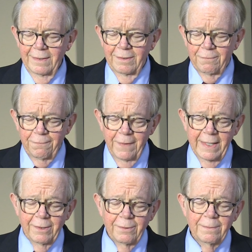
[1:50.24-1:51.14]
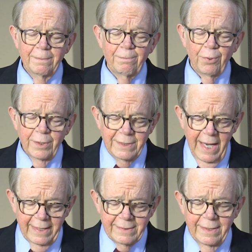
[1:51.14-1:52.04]
You feel
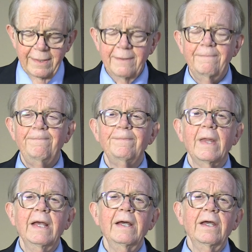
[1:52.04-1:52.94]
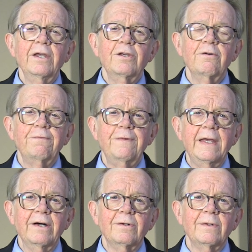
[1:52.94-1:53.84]
protected. You
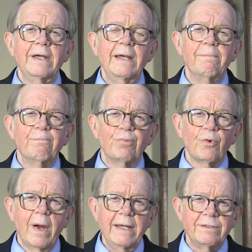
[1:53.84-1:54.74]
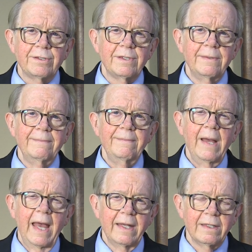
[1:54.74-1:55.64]
feel embraced
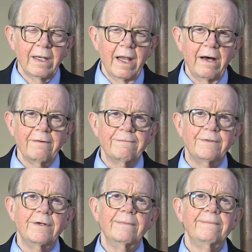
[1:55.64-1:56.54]
and loved.